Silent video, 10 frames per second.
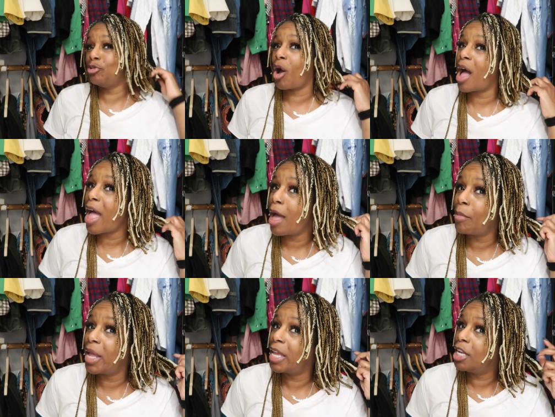you know, I have
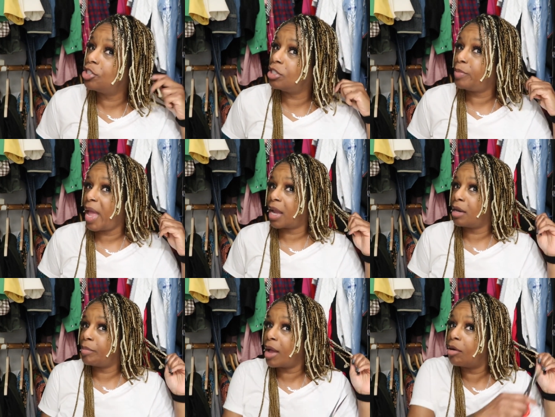my inches back
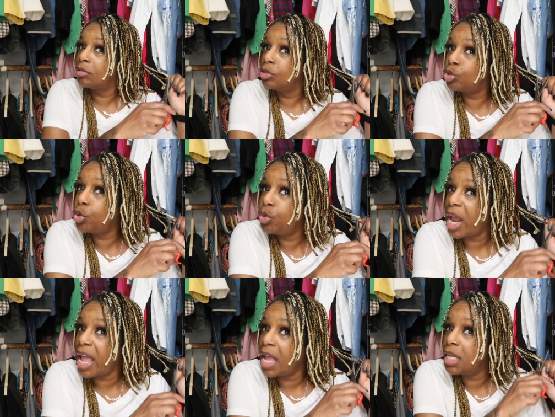in about two
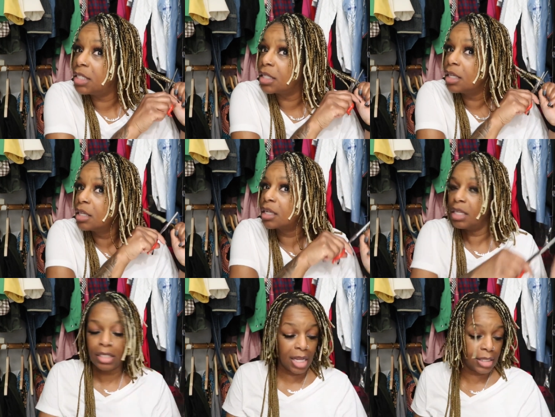days.
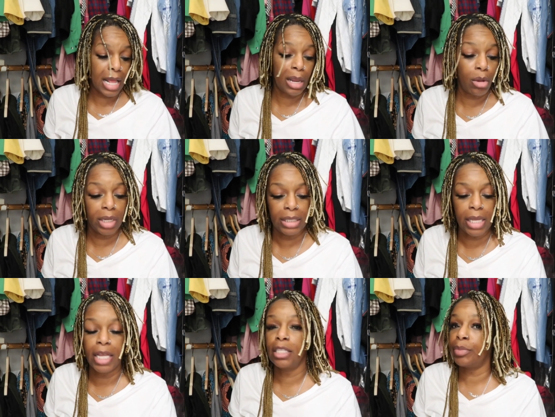Because that's how long it
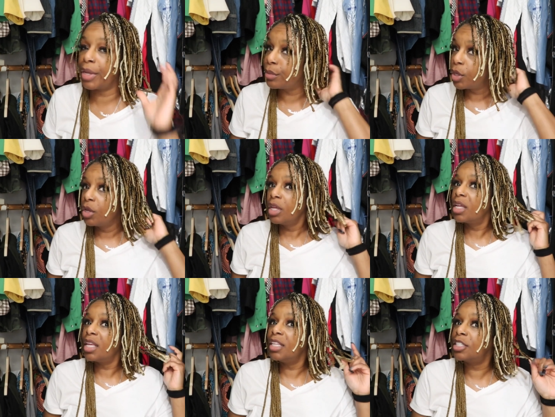takes me.
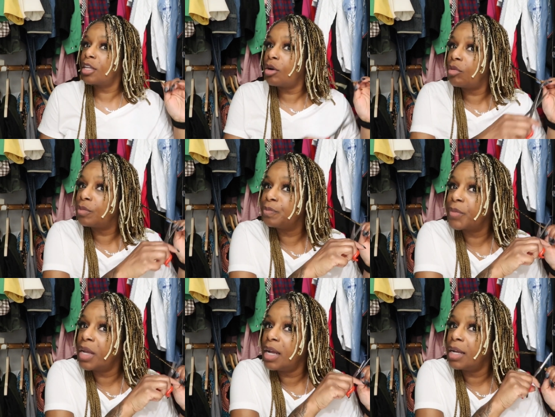And so,
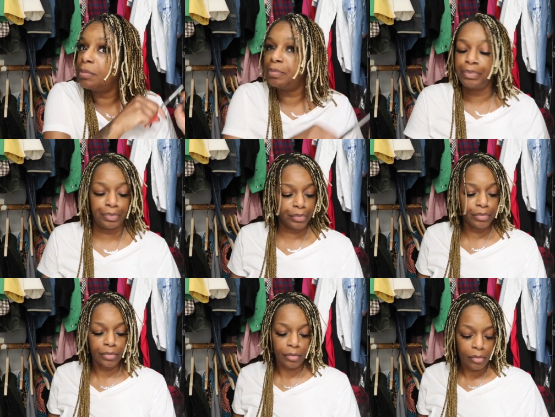um...
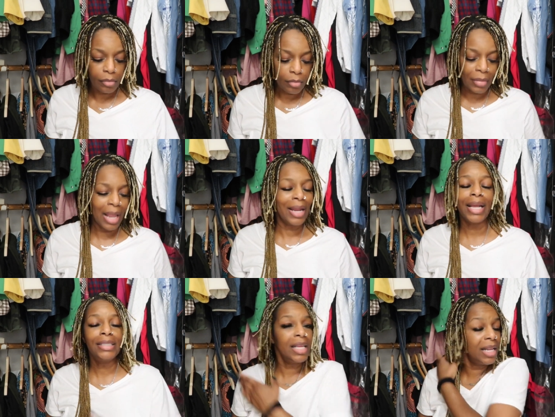
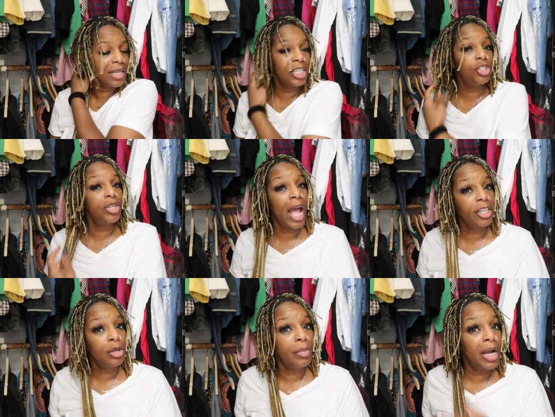And I said, at least you
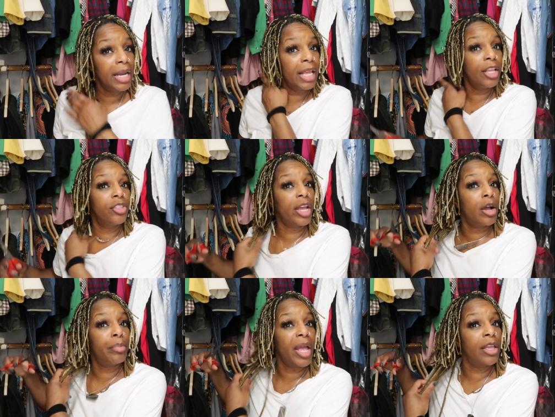got your money. They're
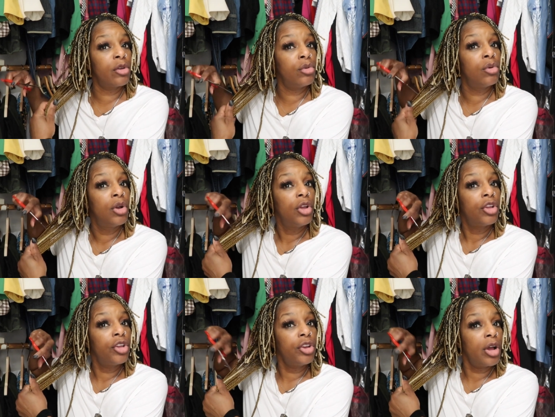going to pay you,
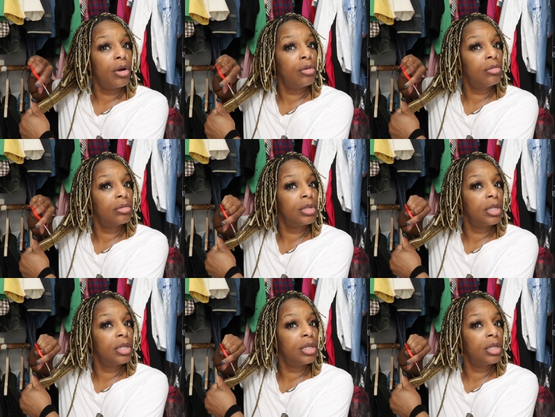you know,